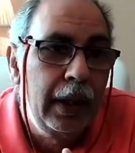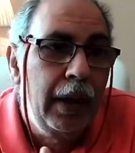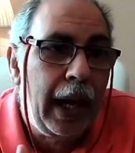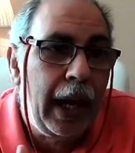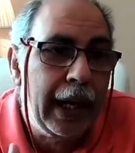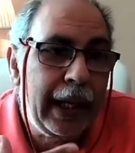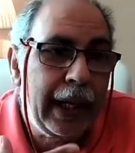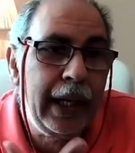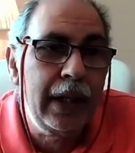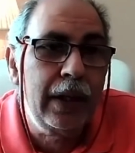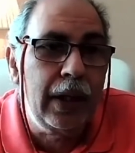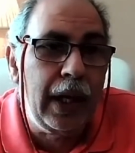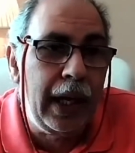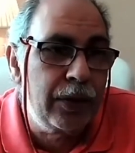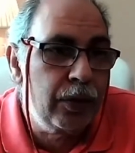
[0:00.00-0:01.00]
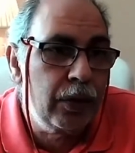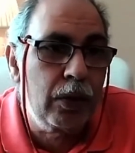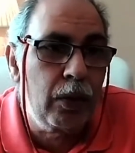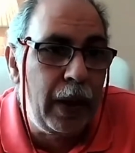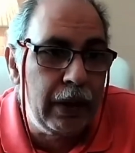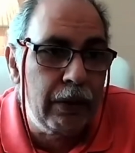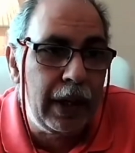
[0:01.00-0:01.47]
Again, as you
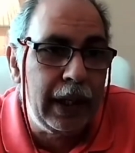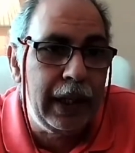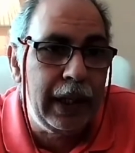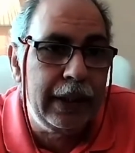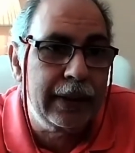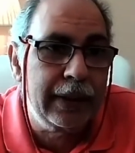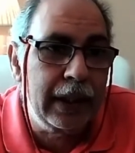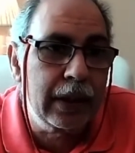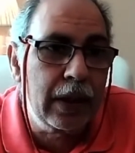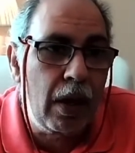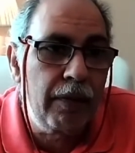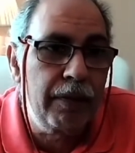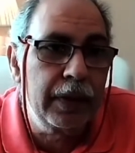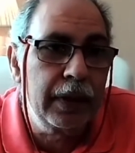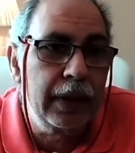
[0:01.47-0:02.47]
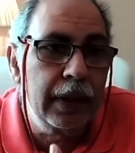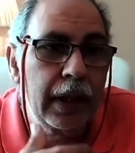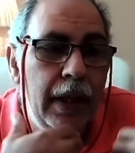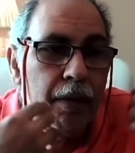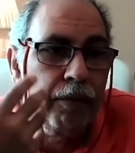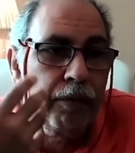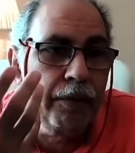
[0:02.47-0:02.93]
quite rightly said, Garvin,
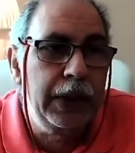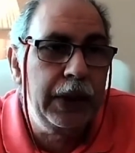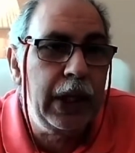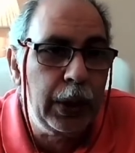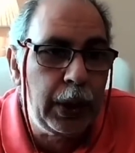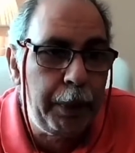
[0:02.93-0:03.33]
with the other